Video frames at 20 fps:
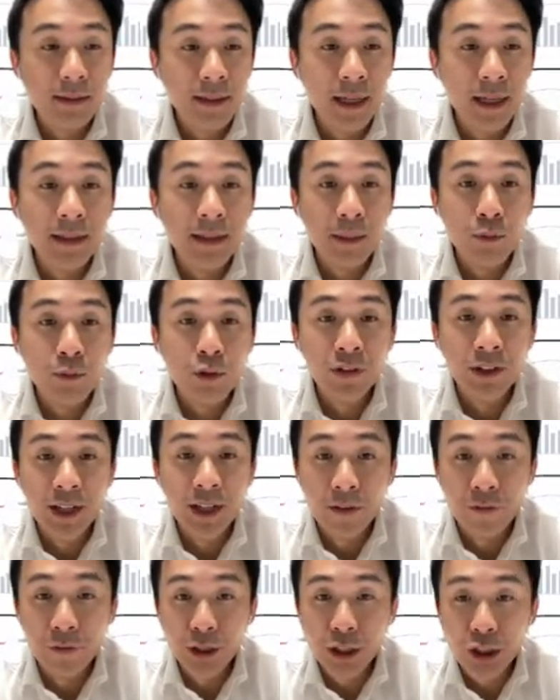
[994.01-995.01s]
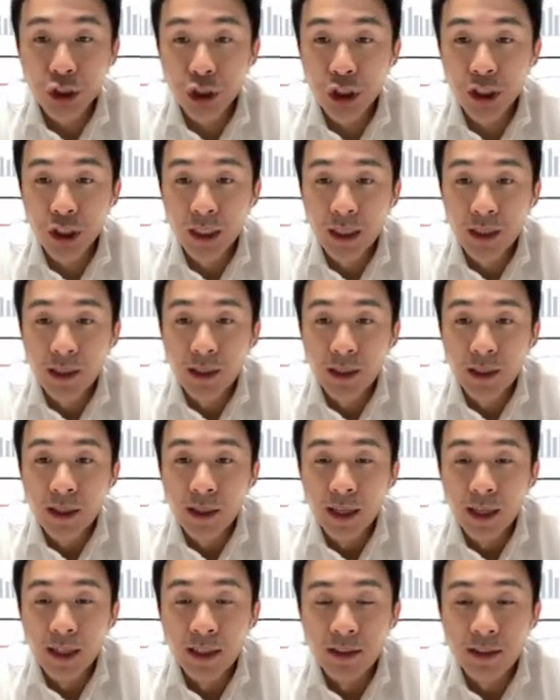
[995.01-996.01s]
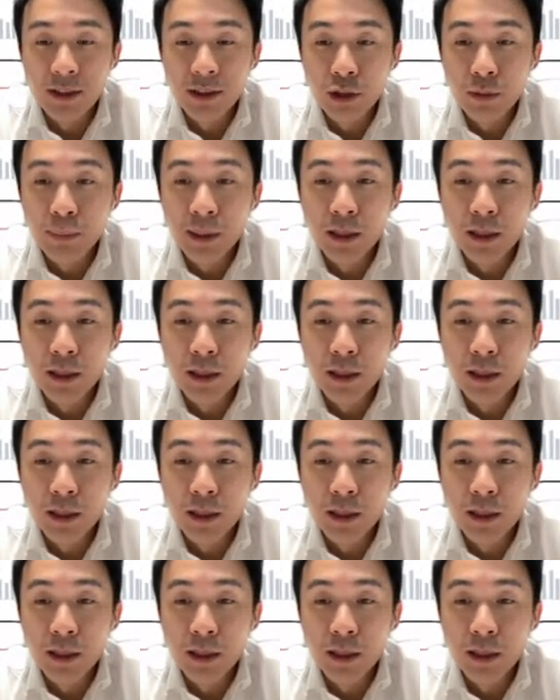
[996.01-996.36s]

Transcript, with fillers: 10-day moving average and it's still